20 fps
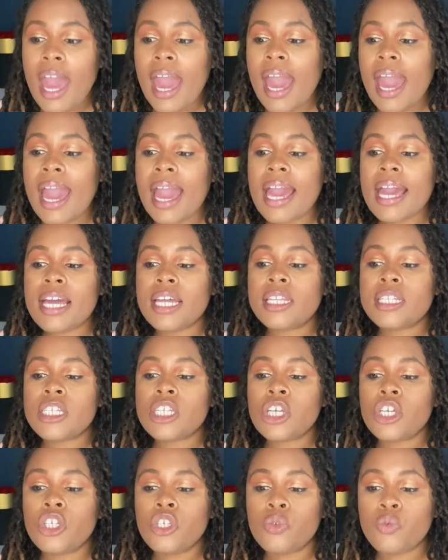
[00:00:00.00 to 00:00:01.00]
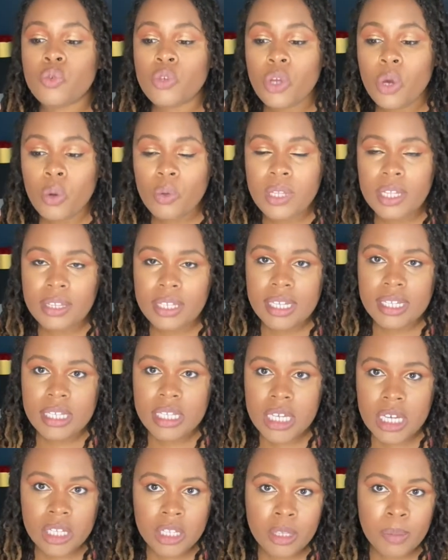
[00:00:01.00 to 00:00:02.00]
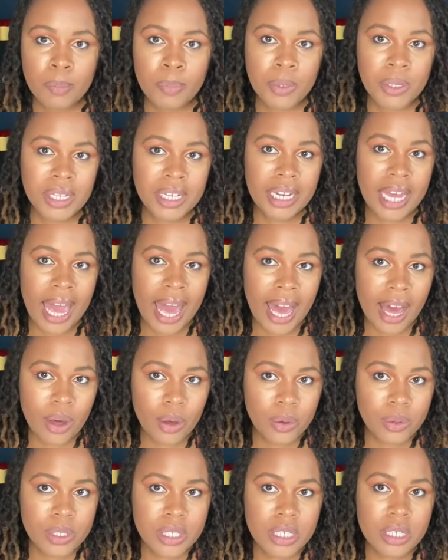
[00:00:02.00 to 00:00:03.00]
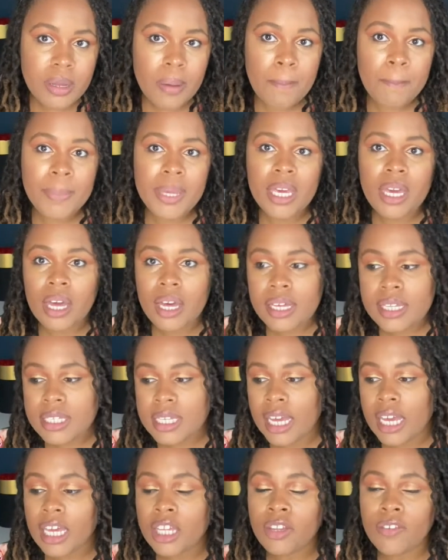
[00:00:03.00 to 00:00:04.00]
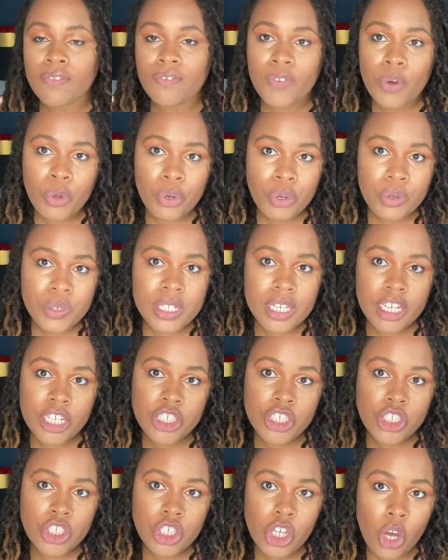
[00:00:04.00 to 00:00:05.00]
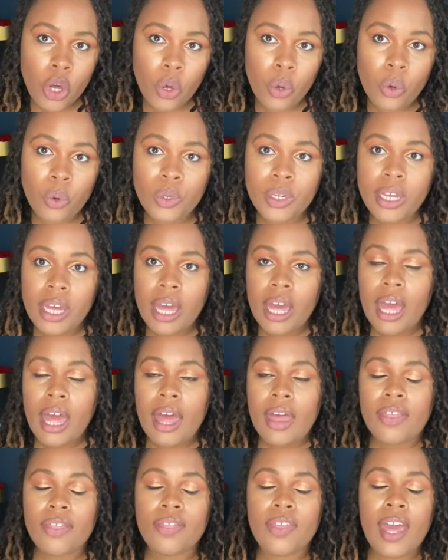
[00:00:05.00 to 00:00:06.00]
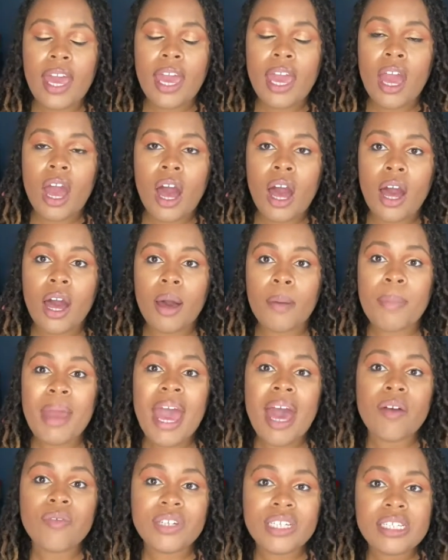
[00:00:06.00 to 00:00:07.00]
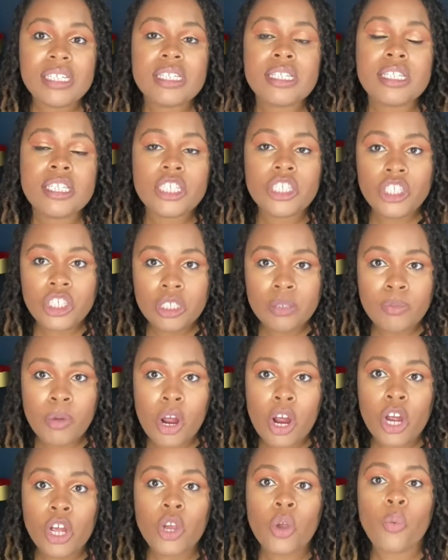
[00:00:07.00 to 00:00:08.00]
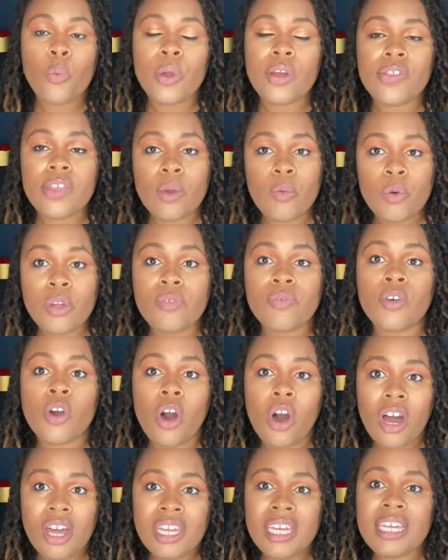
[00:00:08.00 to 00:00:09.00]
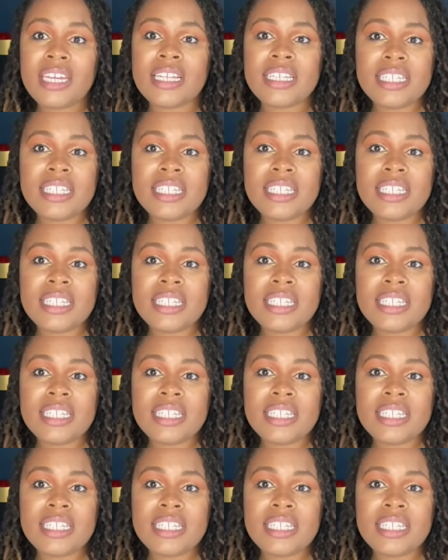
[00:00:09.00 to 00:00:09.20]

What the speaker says: And you know that they took the bullet out because like in the photos that I showed, they have an incision mark where they would have gone in and